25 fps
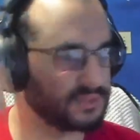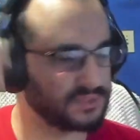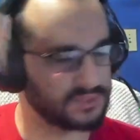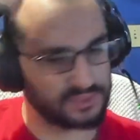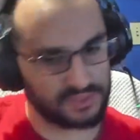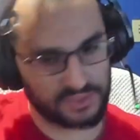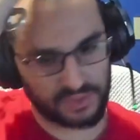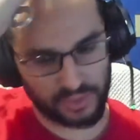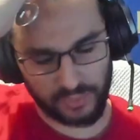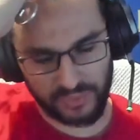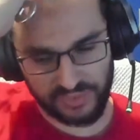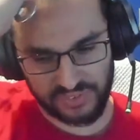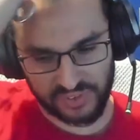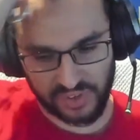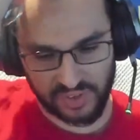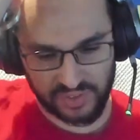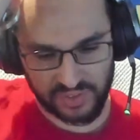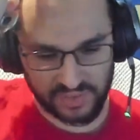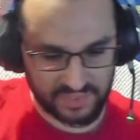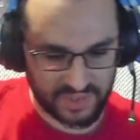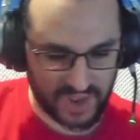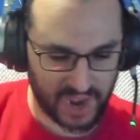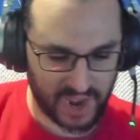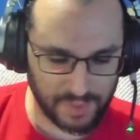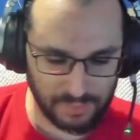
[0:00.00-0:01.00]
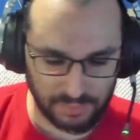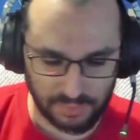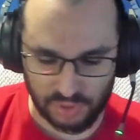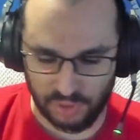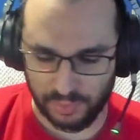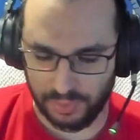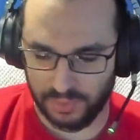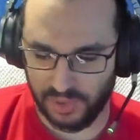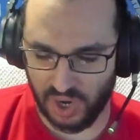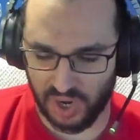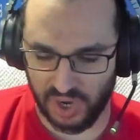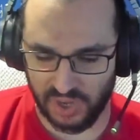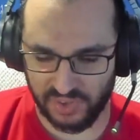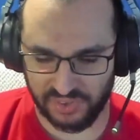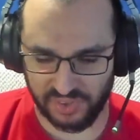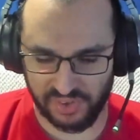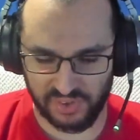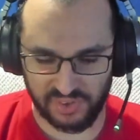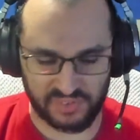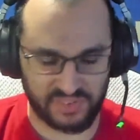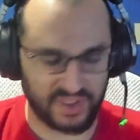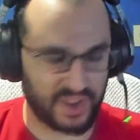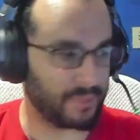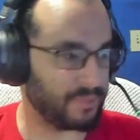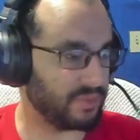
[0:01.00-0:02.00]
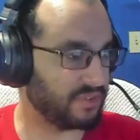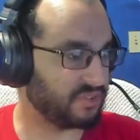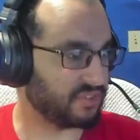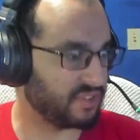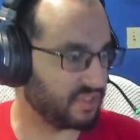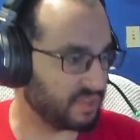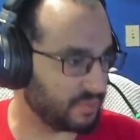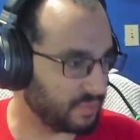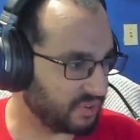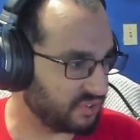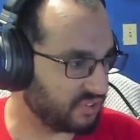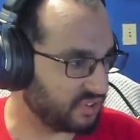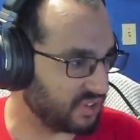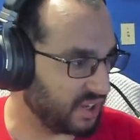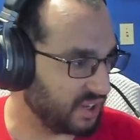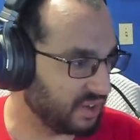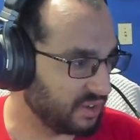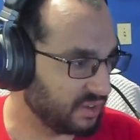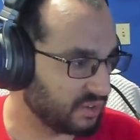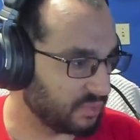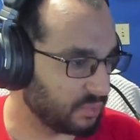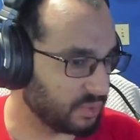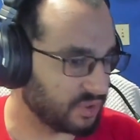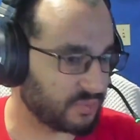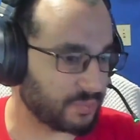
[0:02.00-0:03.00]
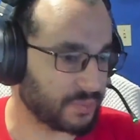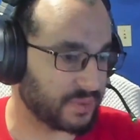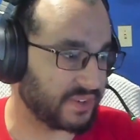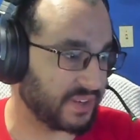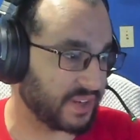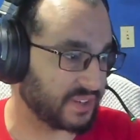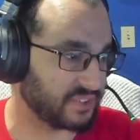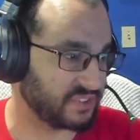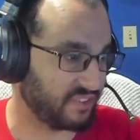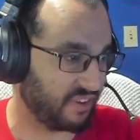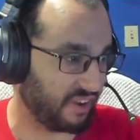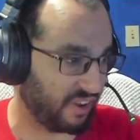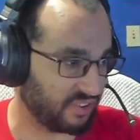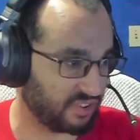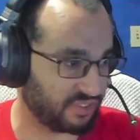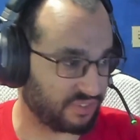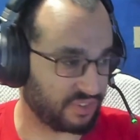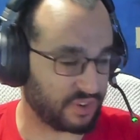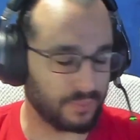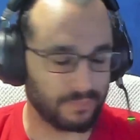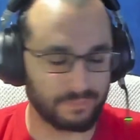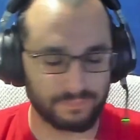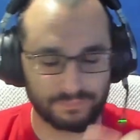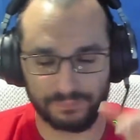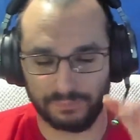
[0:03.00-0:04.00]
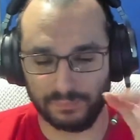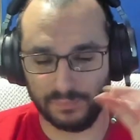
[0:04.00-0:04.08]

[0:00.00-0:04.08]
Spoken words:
the reset of the time loop causes damage to the machine, which protects Chester.